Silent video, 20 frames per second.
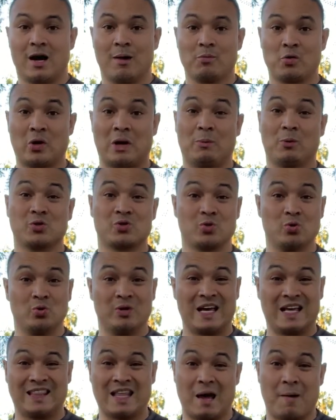You're able to
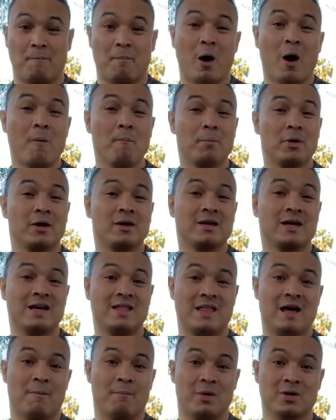get that pump in
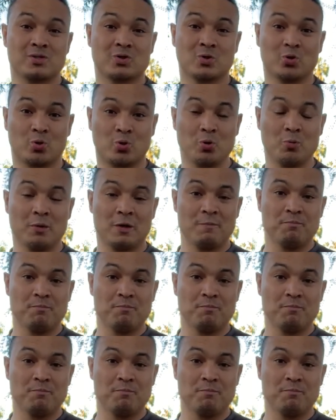that muscle group,